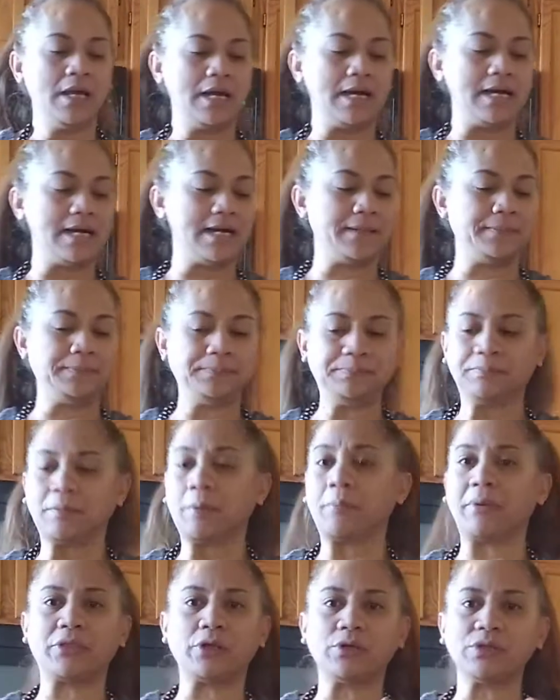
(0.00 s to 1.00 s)

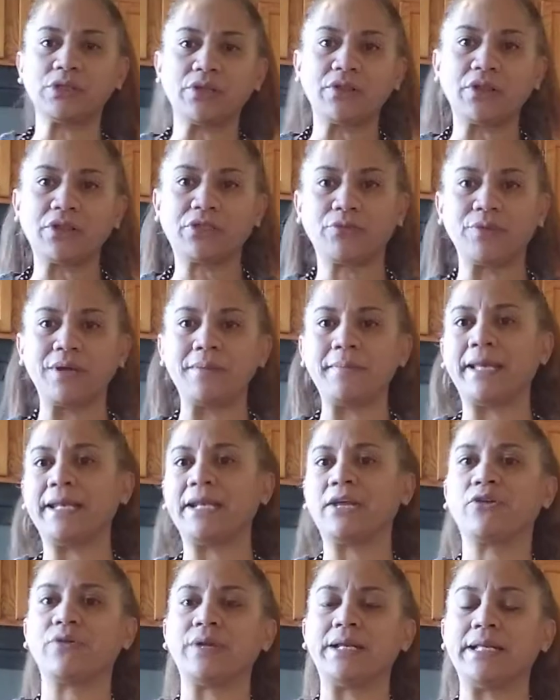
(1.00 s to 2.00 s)
But those are the 3 main
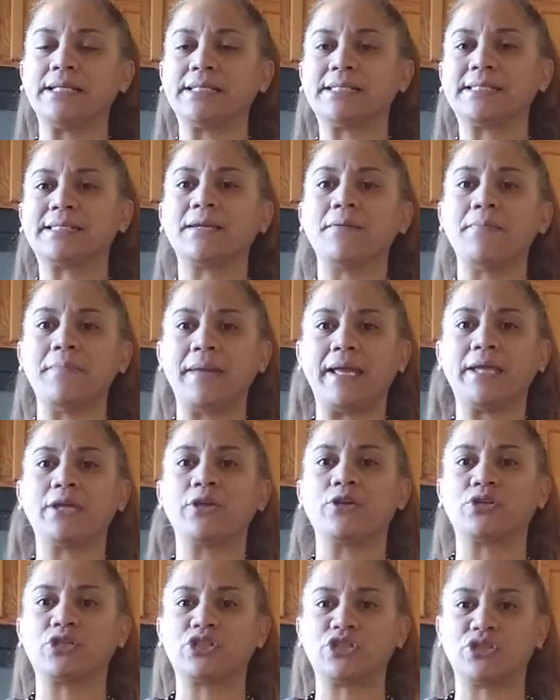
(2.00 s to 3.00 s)
ingredients to make
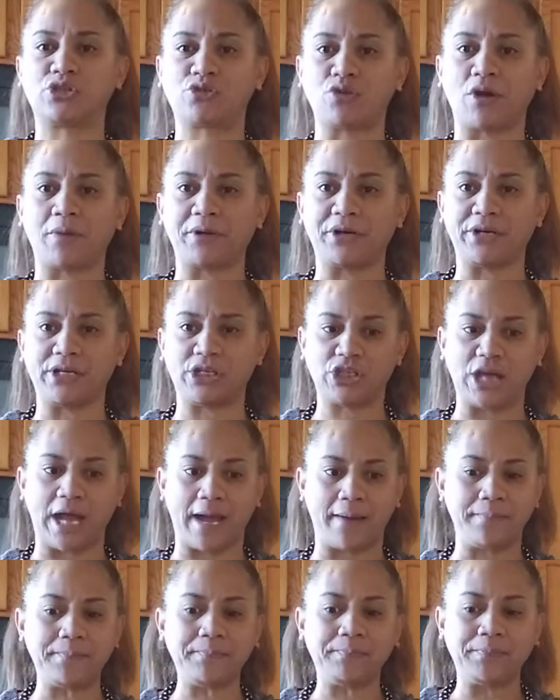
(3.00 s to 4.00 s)
your strawberry
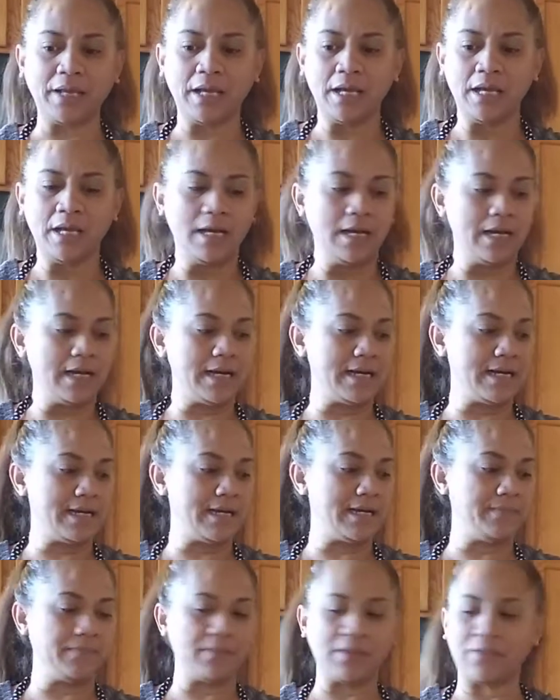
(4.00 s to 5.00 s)
jam.
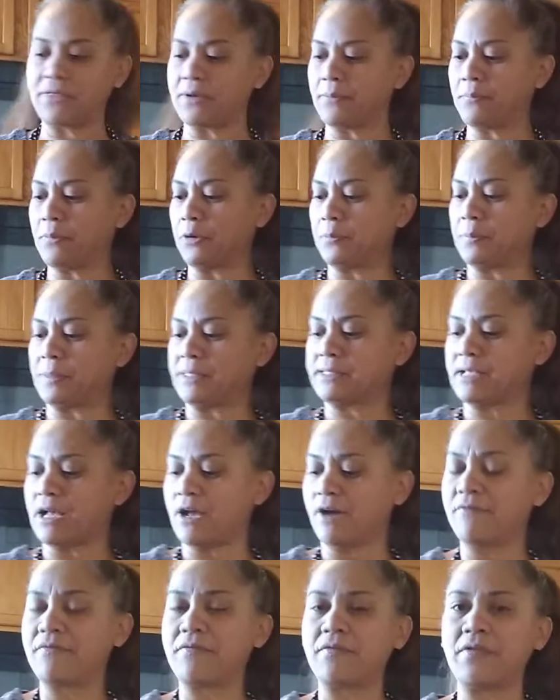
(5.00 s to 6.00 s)
The purpose
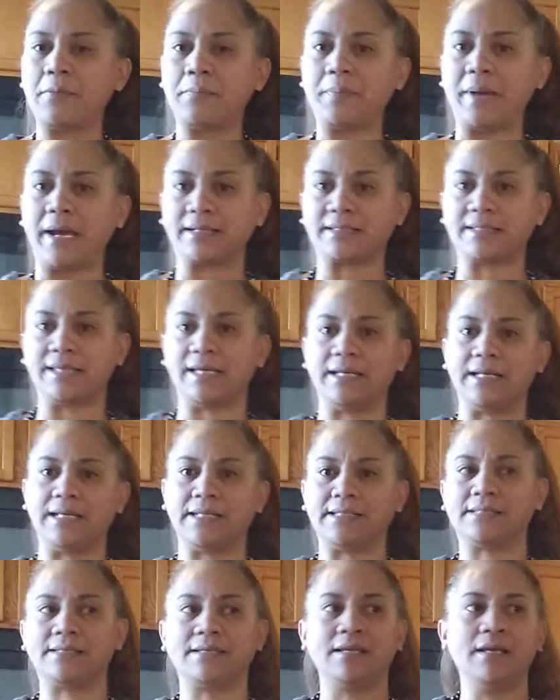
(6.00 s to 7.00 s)
of the pectin,
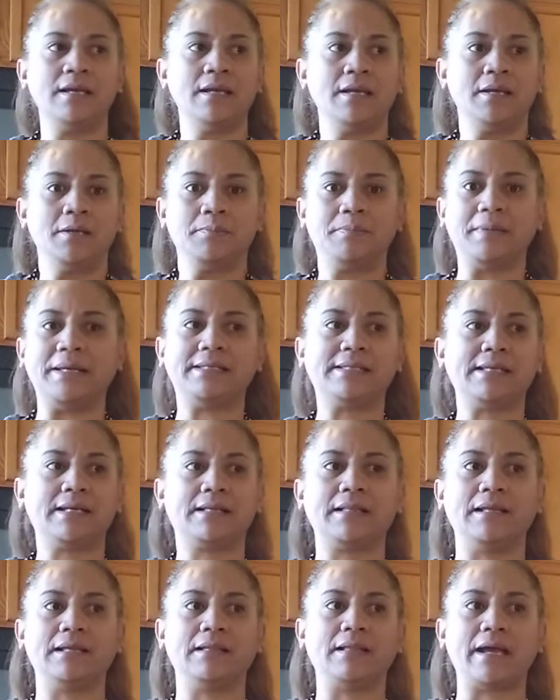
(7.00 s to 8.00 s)
it's
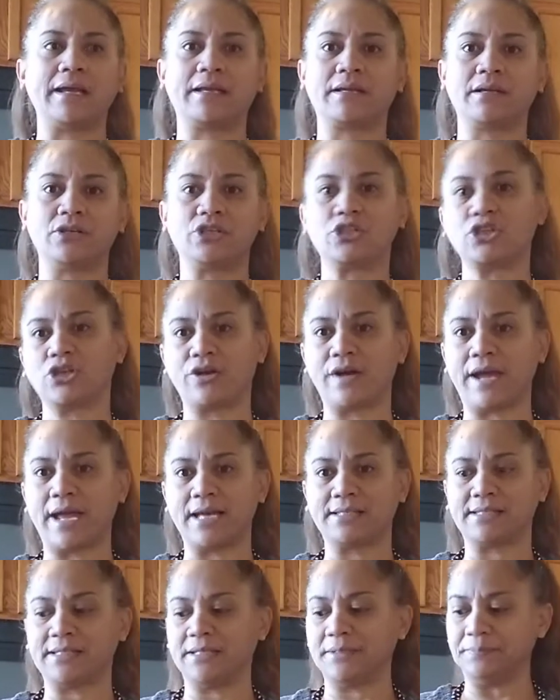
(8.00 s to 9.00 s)
basically like a sugar
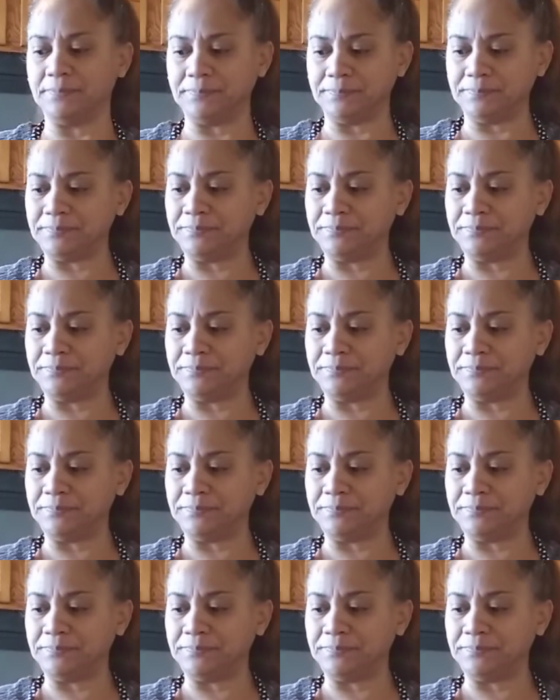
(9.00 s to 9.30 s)
acid.